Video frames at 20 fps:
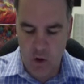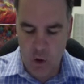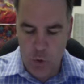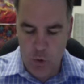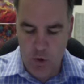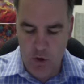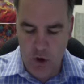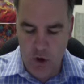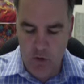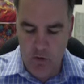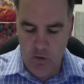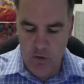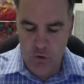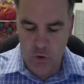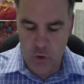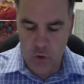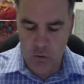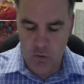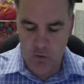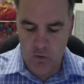We know the
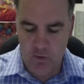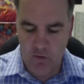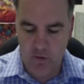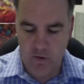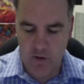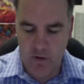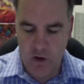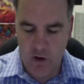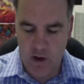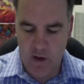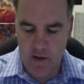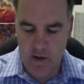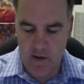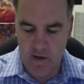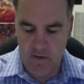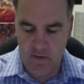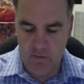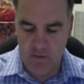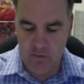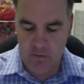normal to the line
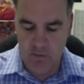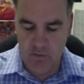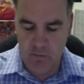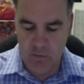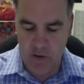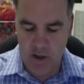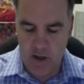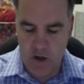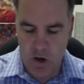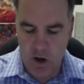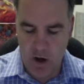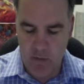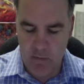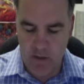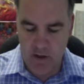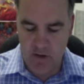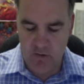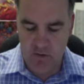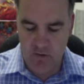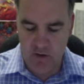is 3i
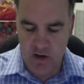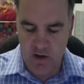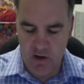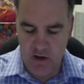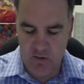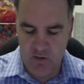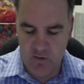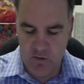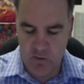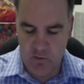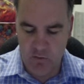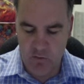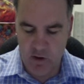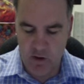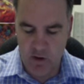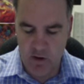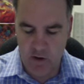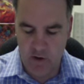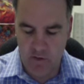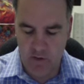plus j, so I'll write
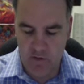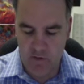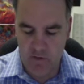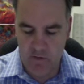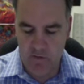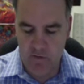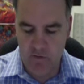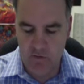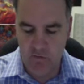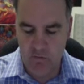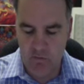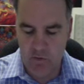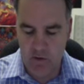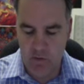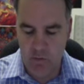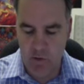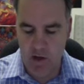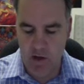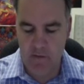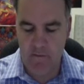it like this, 3,
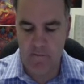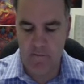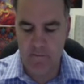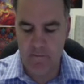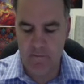1.